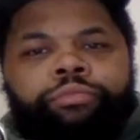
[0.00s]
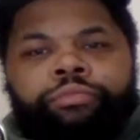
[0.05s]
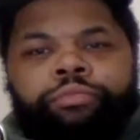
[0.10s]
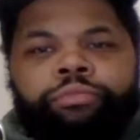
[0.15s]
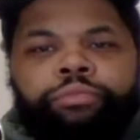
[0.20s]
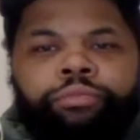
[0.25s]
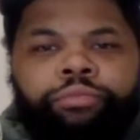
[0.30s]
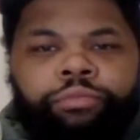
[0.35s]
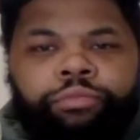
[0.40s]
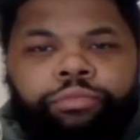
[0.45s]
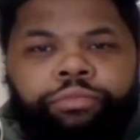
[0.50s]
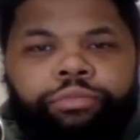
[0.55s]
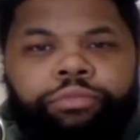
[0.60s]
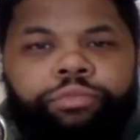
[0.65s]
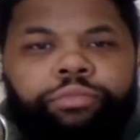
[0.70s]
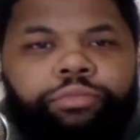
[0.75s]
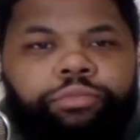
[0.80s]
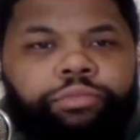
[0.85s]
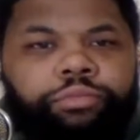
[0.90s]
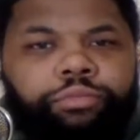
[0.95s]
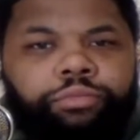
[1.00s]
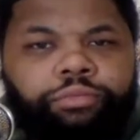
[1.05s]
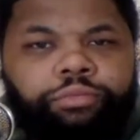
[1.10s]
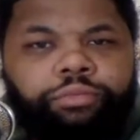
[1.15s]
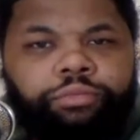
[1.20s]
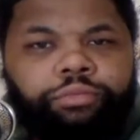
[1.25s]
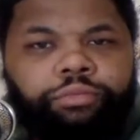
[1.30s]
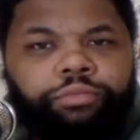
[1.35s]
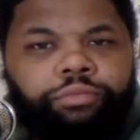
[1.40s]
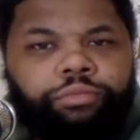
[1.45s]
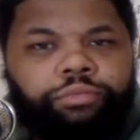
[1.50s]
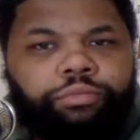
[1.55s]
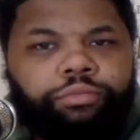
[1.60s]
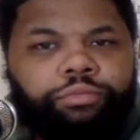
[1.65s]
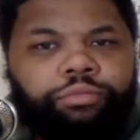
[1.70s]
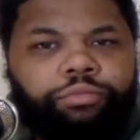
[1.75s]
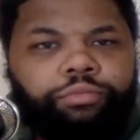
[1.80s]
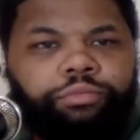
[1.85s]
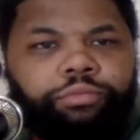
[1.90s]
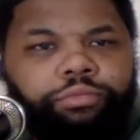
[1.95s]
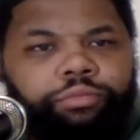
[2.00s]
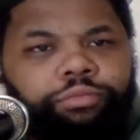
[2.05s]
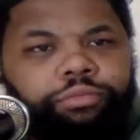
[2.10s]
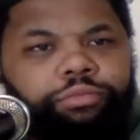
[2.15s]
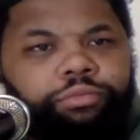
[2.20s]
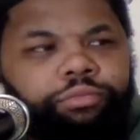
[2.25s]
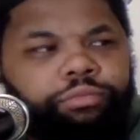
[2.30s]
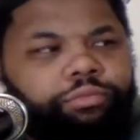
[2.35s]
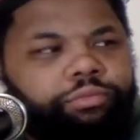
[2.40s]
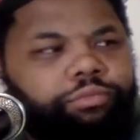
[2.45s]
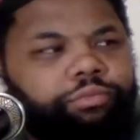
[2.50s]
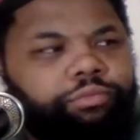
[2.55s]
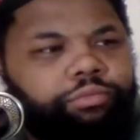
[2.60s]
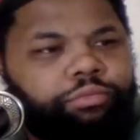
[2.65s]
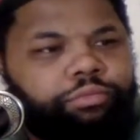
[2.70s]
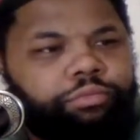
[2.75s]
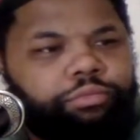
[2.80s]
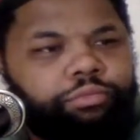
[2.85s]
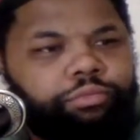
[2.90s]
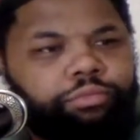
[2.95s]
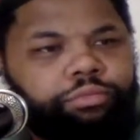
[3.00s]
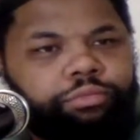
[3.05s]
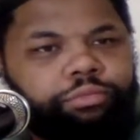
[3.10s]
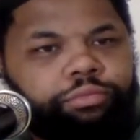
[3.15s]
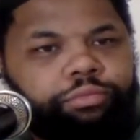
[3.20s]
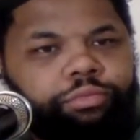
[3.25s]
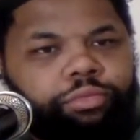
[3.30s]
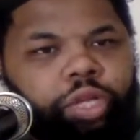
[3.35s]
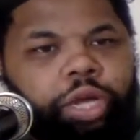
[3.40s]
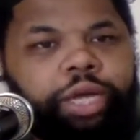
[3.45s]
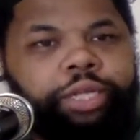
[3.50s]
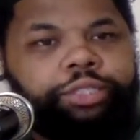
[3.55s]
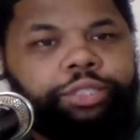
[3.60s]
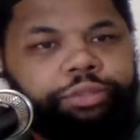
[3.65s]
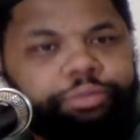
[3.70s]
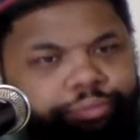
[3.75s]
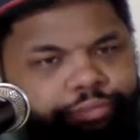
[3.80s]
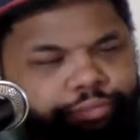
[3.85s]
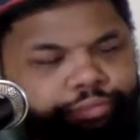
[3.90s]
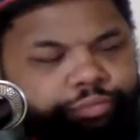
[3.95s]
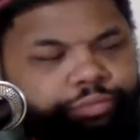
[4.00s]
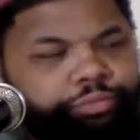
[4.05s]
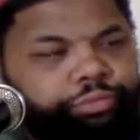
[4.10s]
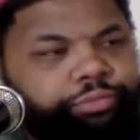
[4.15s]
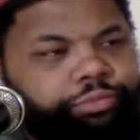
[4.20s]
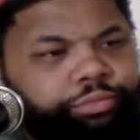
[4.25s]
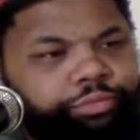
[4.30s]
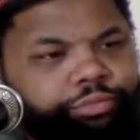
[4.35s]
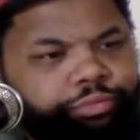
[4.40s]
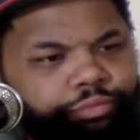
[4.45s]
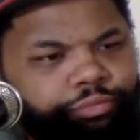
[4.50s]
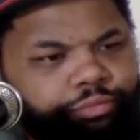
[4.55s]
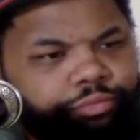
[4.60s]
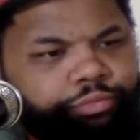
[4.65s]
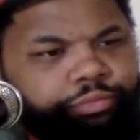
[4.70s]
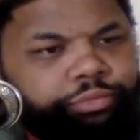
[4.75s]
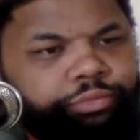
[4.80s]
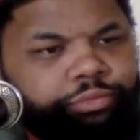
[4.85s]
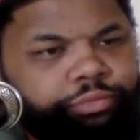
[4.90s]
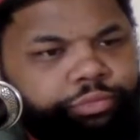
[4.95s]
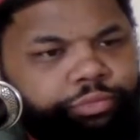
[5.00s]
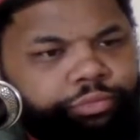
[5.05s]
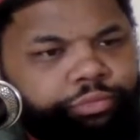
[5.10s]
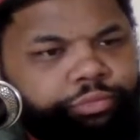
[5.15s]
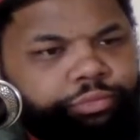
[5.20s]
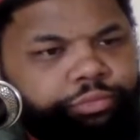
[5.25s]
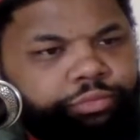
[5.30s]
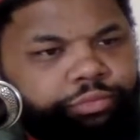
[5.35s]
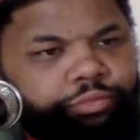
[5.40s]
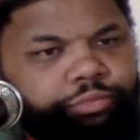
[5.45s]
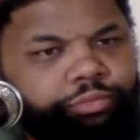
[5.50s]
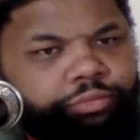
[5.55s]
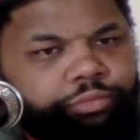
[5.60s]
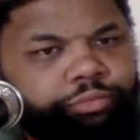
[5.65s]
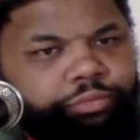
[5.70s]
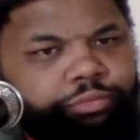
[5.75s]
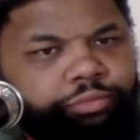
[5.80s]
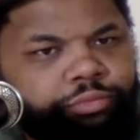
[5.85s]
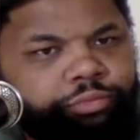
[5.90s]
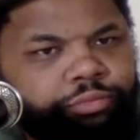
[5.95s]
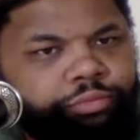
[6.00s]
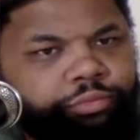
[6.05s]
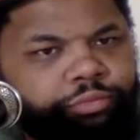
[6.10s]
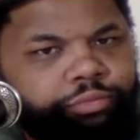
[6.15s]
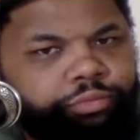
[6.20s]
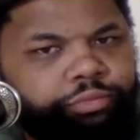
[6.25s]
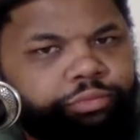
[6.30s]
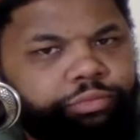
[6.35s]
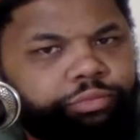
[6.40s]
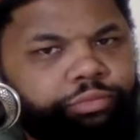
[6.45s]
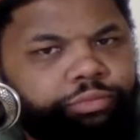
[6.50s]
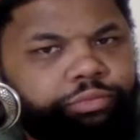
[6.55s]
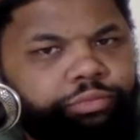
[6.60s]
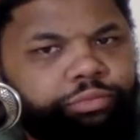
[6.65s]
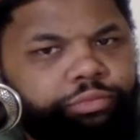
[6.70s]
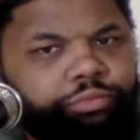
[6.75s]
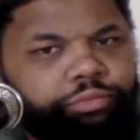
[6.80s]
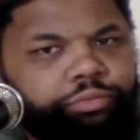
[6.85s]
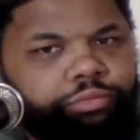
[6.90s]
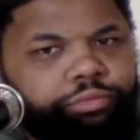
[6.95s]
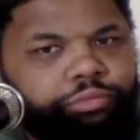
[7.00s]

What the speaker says: No words are spoken by the person on screen.